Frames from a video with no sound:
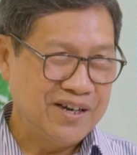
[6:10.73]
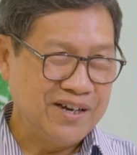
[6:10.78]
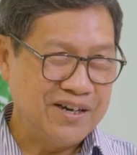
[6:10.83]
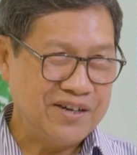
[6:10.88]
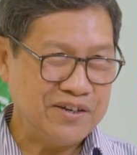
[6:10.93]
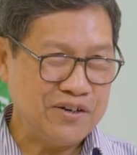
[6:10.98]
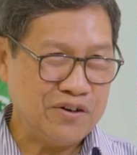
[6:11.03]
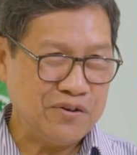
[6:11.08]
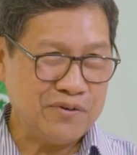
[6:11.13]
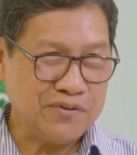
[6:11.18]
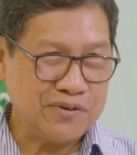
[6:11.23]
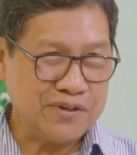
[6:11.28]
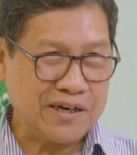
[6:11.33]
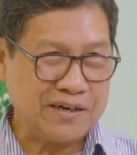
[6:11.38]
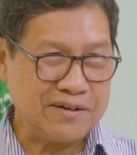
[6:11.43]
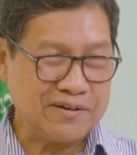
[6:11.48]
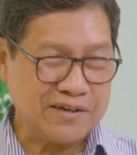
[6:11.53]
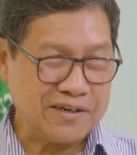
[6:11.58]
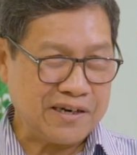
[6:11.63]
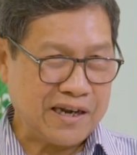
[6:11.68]

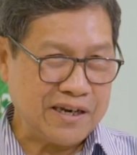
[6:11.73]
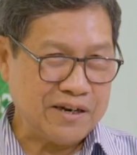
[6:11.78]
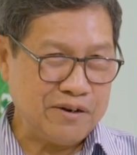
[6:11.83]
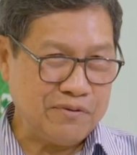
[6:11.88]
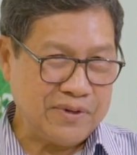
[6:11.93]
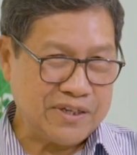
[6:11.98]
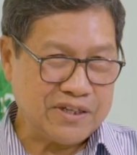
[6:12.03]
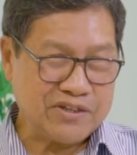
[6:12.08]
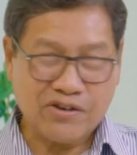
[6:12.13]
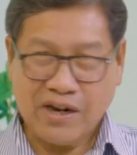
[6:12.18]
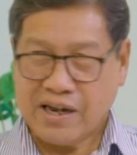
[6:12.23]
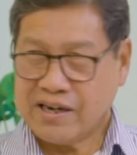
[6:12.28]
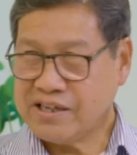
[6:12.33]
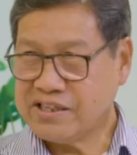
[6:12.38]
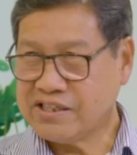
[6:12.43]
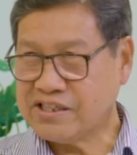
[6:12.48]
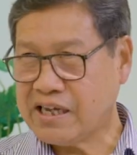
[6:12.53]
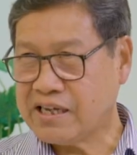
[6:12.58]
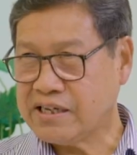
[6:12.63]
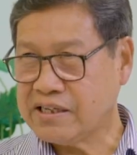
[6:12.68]
Neither we tried the
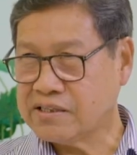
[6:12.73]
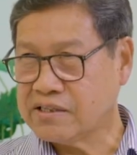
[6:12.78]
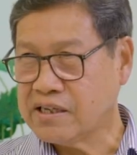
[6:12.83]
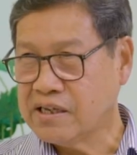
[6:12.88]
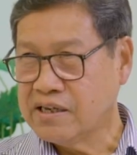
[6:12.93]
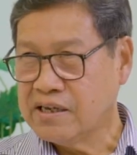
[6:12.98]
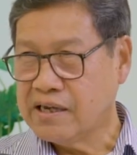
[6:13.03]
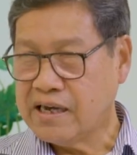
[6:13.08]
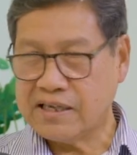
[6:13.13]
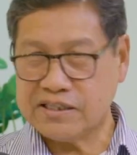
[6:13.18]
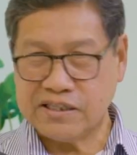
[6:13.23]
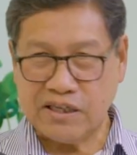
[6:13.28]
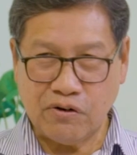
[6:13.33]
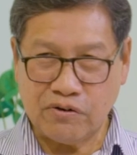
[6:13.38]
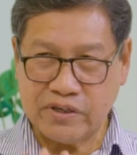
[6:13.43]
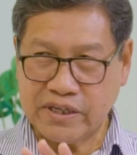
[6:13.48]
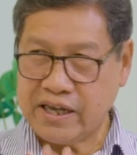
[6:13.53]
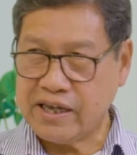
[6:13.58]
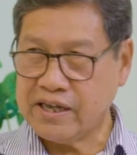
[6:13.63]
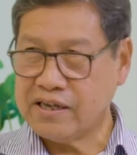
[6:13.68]
cherries. Yeah. I say,
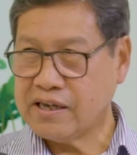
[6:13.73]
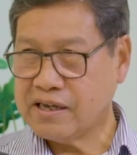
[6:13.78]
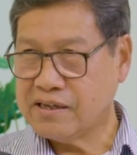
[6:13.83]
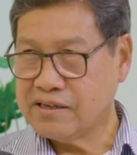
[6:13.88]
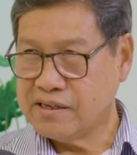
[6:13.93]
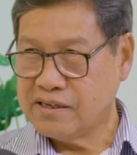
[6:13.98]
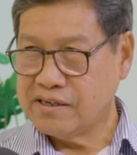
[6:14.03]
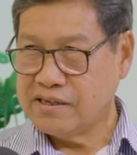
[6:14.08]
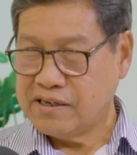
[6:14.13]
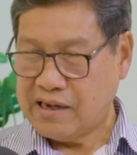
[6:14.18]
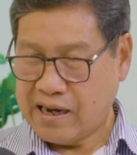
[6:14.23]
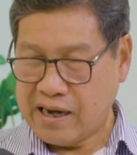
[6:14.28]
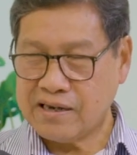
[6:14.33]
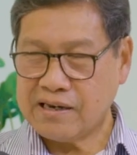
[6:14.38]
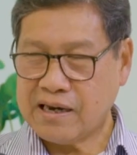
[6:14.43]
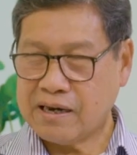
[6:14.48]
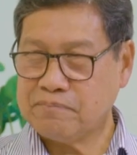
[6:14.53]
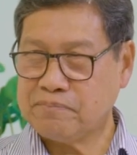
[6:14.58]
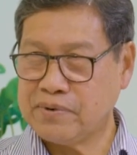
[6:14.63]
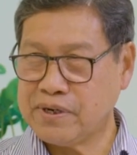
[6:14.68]
okay,
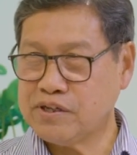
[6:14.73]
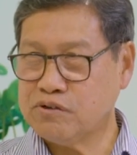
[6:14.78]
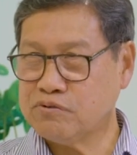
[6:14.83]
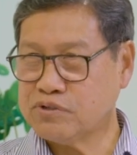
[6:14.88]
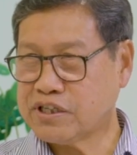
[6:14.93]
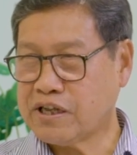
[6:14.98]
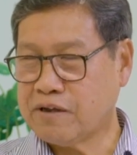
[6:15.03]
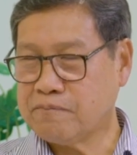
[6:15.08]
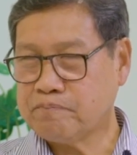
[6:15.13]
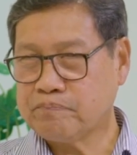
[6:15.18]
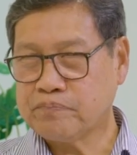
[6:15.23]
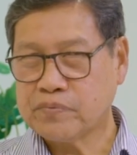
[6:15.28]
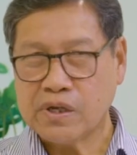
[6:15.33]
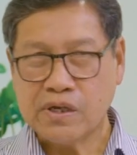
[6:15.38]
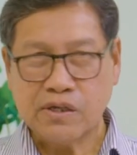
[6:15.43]
I'll bring you some.